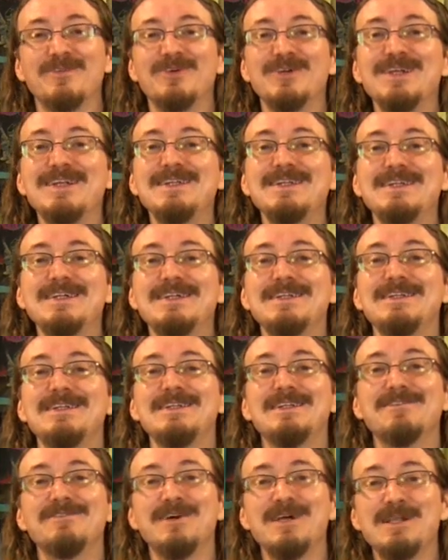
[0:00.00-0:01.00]
for any
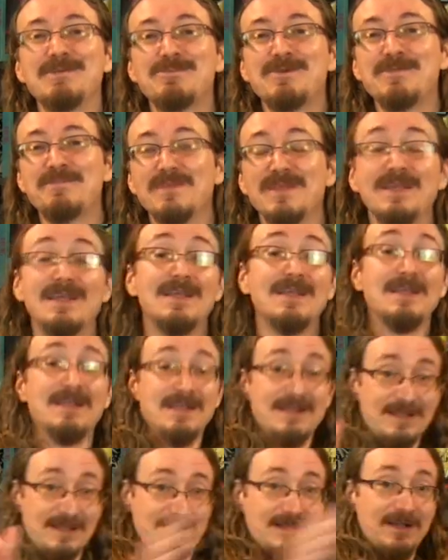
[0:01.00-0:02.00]
indie developer.
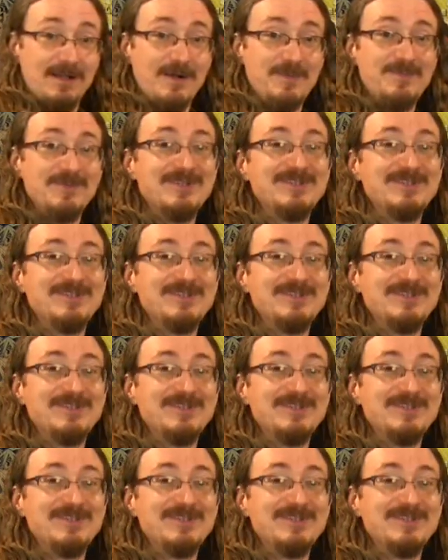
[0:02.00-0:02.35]
Hope